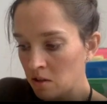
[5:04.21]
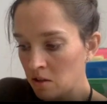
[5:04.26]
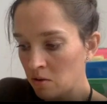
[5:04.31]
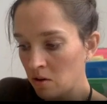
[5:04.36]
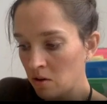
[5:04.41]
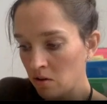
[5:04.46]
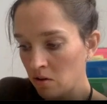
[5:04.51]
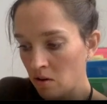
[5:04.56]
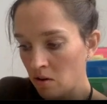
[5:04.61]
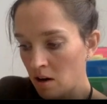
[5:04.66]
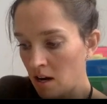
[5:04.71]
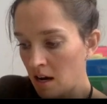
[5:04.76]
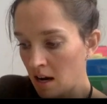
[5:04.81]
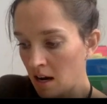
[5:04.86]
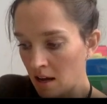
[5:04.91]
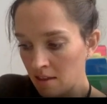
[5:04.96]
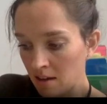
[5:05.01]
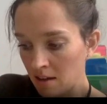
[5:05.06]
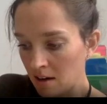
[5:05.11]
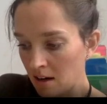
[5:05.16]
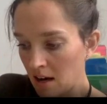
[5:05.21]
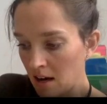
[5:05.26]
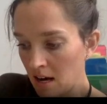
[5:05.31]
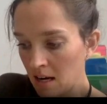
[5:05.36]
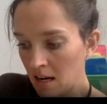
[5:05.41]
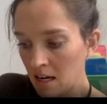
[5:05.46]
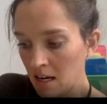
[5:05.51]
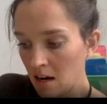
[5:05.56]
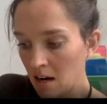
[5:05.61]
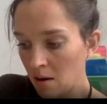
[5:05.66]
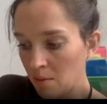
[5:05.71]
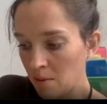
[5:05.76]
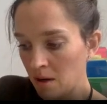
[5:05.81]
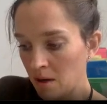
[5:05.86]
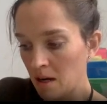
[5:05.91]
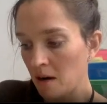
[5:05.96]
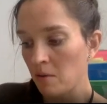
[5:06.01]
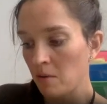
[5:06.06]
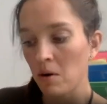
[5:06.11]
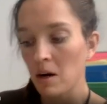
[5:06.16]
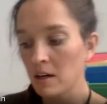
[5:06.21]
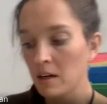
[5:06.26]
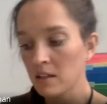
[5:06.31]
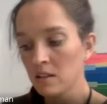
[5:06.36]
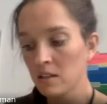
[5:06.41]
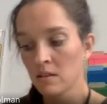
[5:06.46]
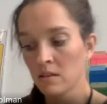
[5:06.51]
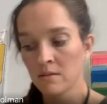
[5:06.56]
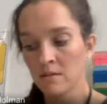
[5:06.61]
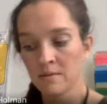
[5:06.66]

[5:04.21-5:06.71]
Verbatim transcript: 2, or 3, and then any output I want.